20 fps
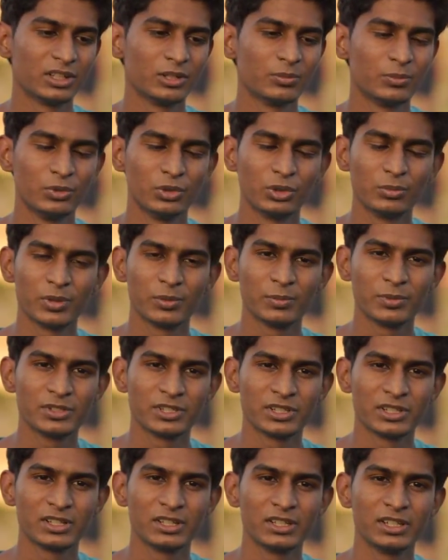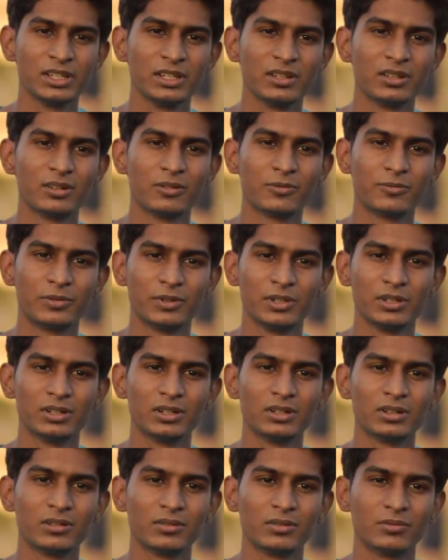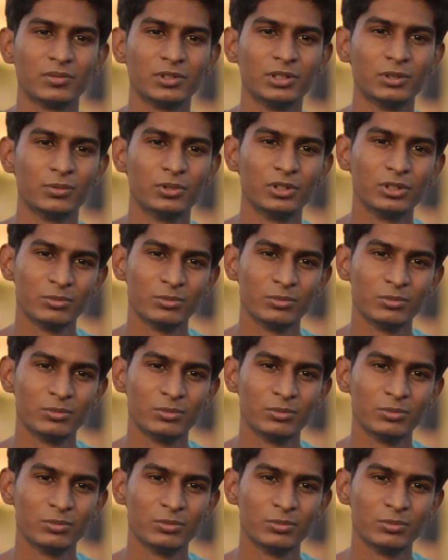the poor people generally fear with the word